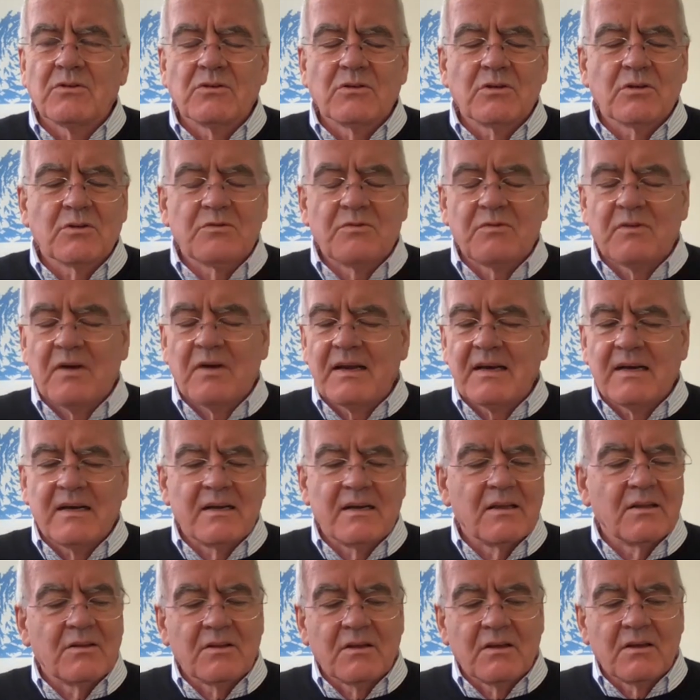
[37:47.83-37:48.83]
And just
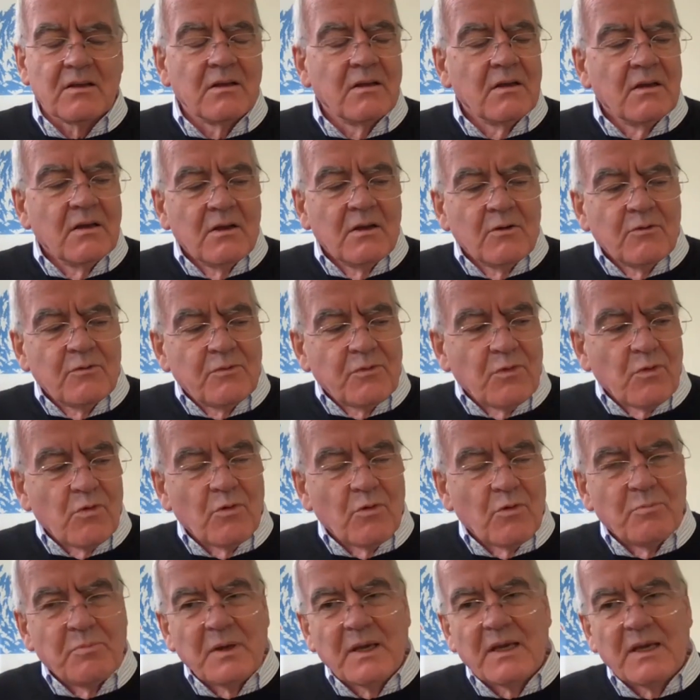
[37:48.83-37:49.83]
finally, the
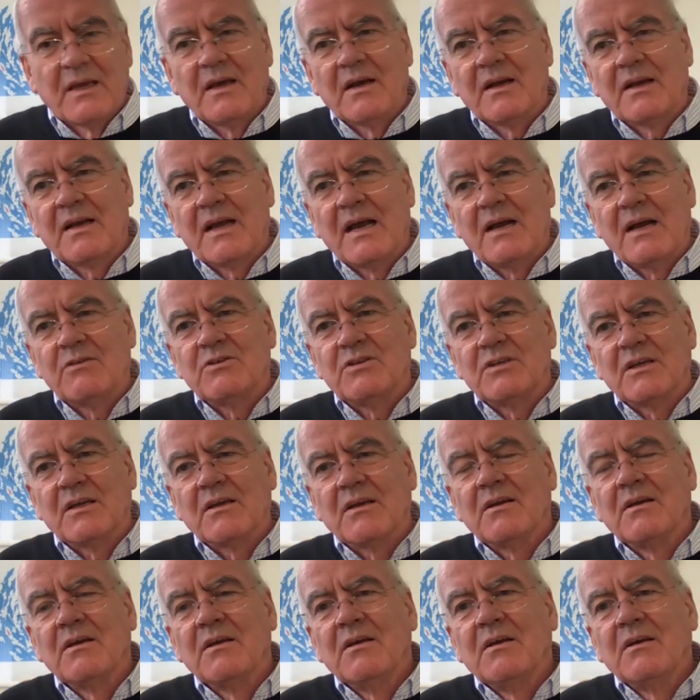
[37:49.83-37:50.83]
4 big accounting